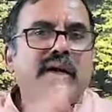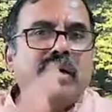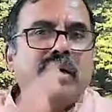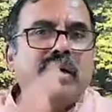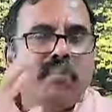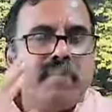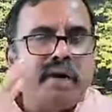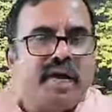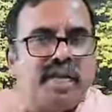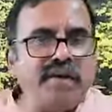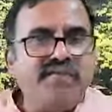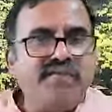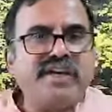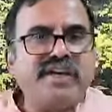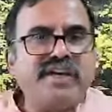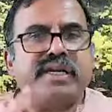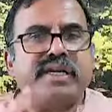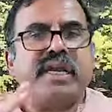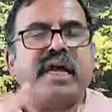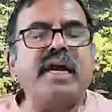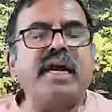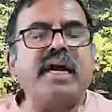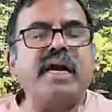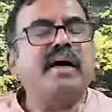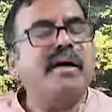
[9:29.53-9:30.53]
Manifest
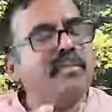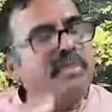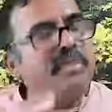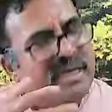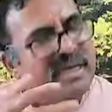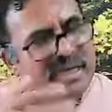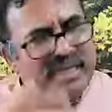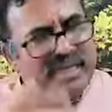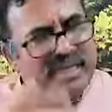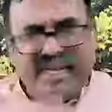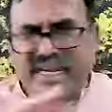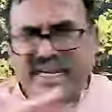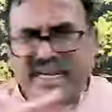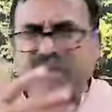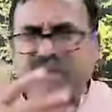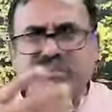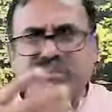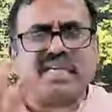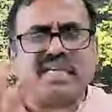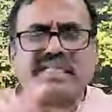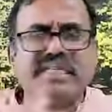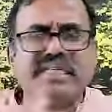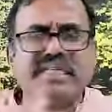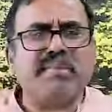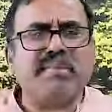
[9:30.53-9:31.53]
reality, I mean, the names
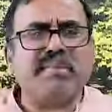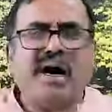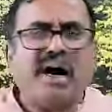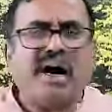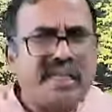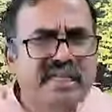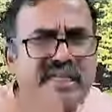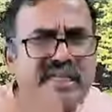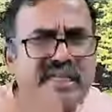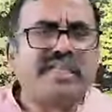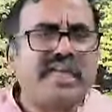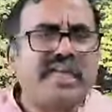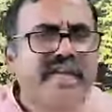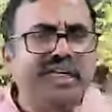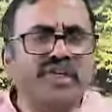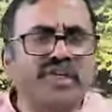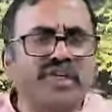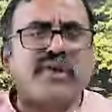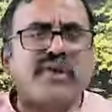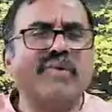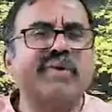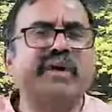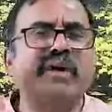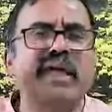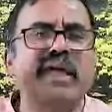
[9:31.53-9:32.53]
are same. All these are
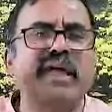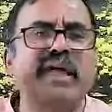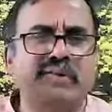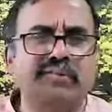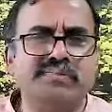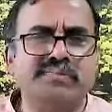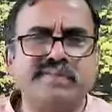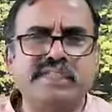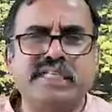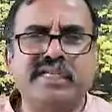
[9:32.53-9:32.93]
Ishvara only.